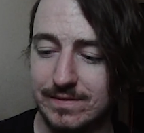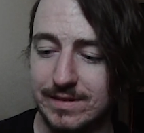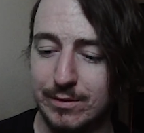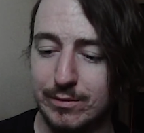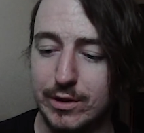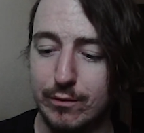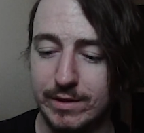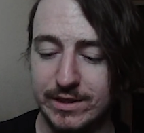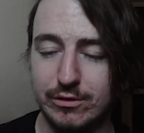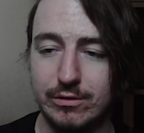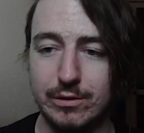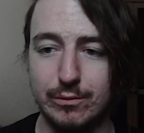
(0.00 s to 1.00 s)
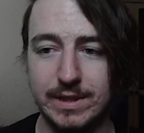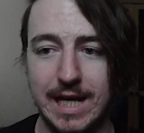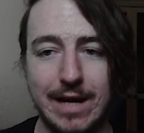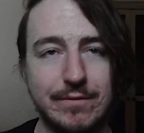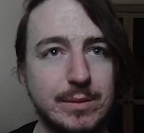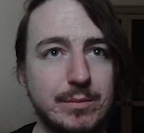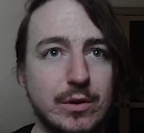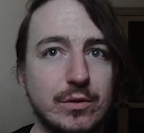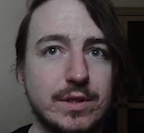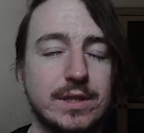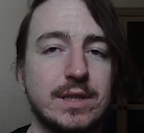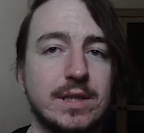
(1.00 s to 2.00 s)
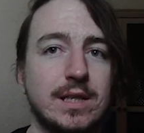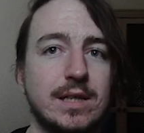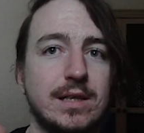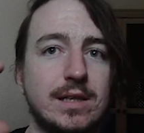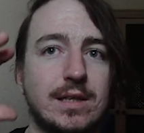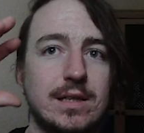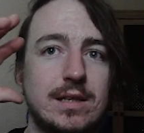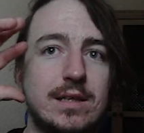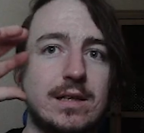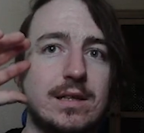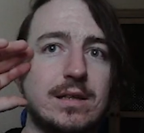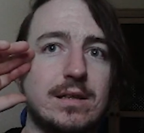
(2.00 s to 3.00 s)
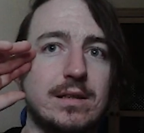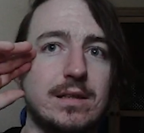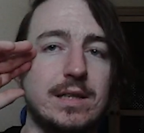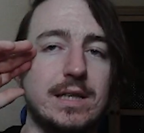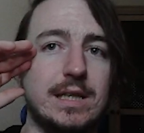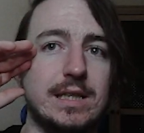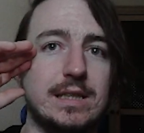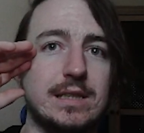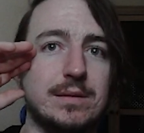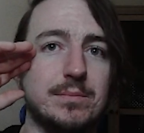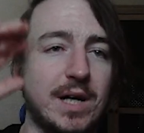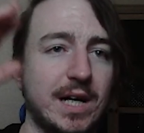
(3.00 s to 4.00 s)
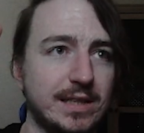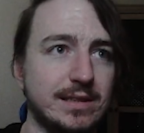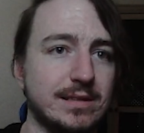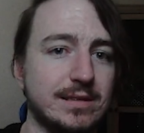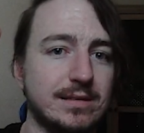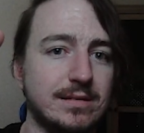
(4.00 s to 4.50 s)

they would go into it with having both in mind.